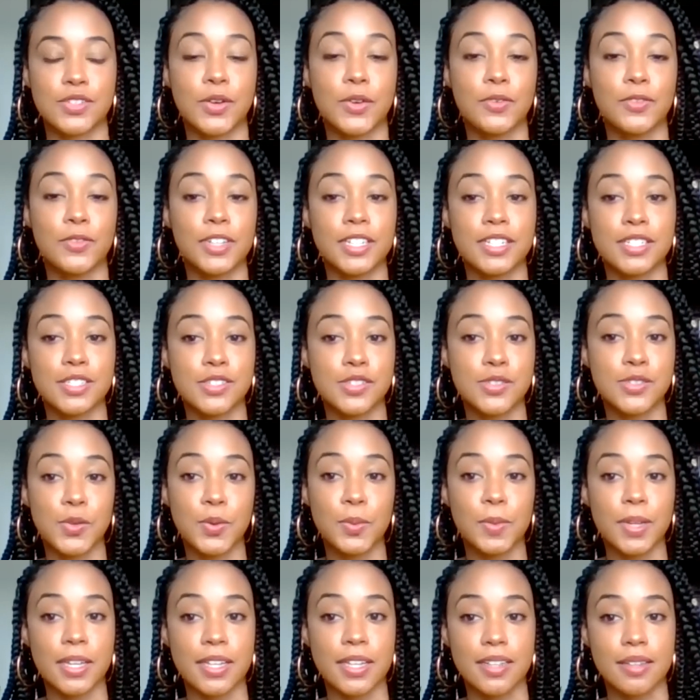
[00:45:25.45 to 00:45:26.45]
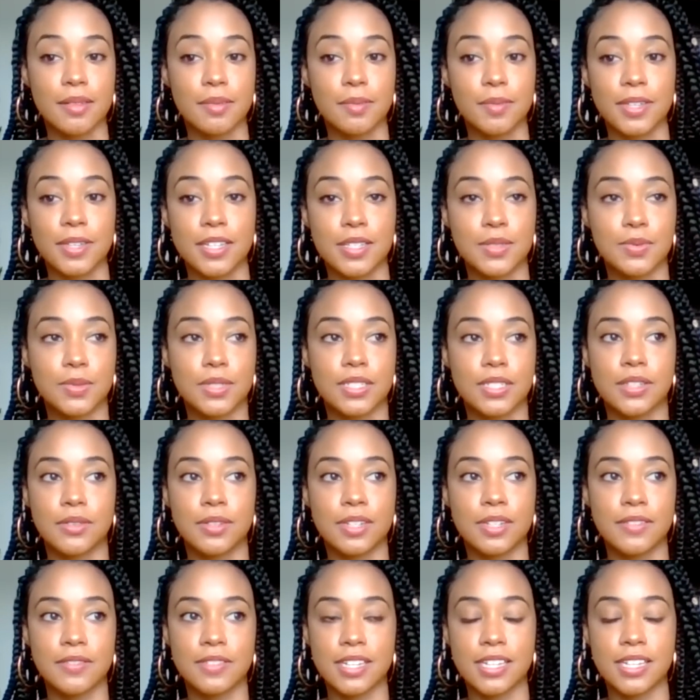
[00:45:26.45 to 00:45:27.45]
and just over consuming because we
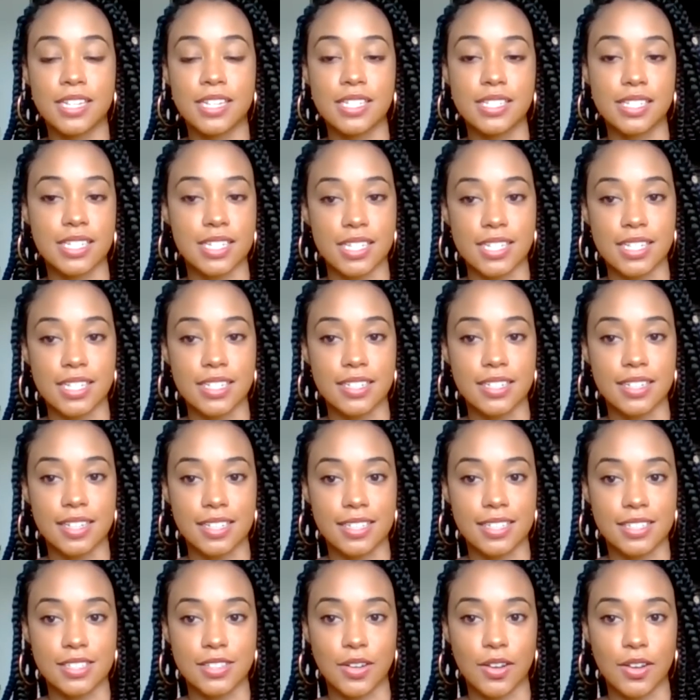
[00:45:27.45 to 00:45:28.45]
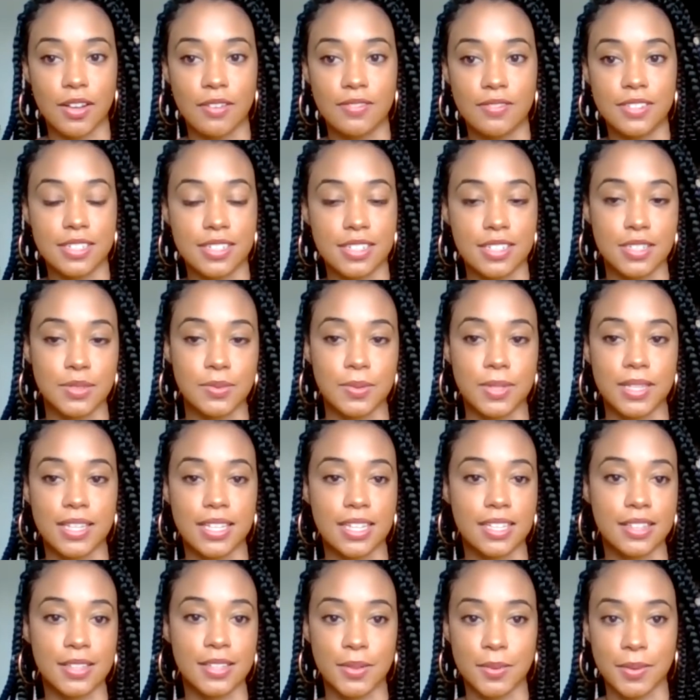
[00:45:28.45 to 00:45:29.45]
don't even need to eat as often as we
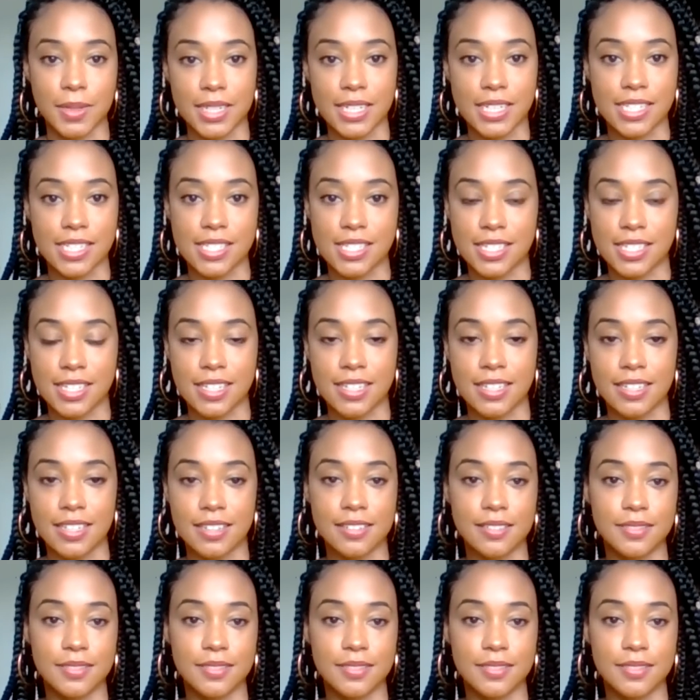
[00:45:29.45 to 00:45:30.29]
think that we need to eat.